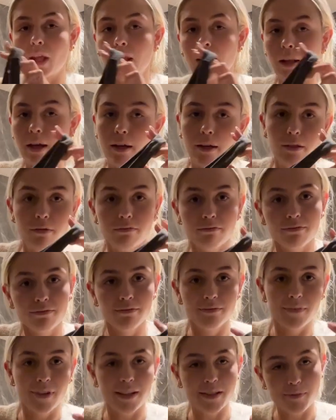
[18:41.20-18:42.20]
line
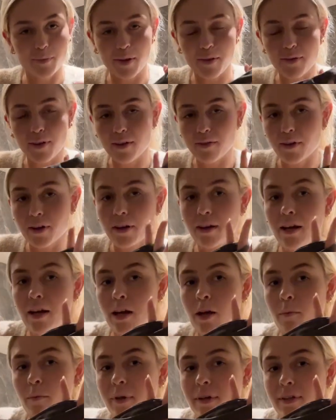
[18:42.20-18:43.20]
is my favorite.
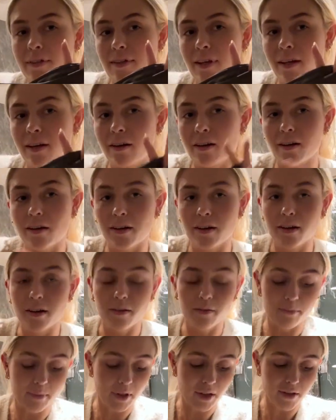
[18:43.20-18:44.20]
But it's like a
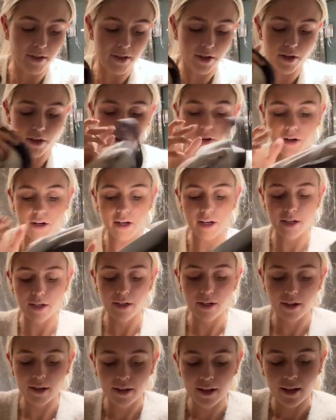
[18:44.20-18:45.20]
military green.
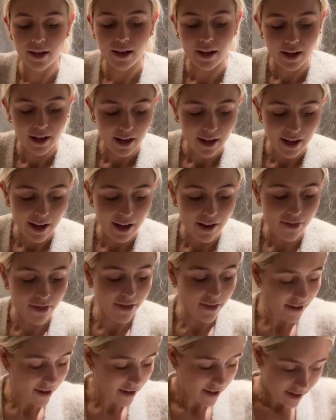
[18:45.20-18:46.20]
And
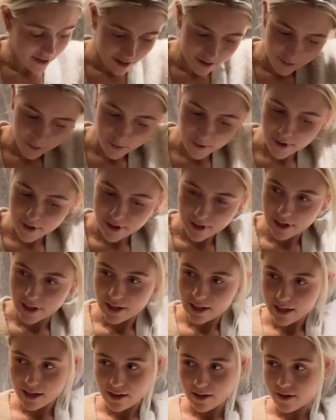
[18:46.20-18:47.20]
then, what did I
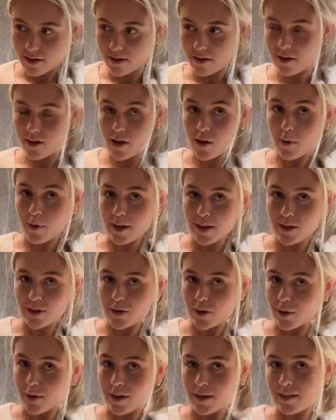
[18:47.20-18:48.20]
get? Oh, I can
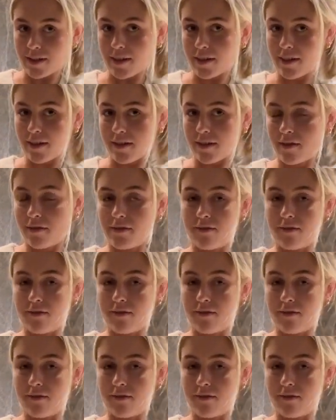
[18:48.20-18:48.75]
show you guys this.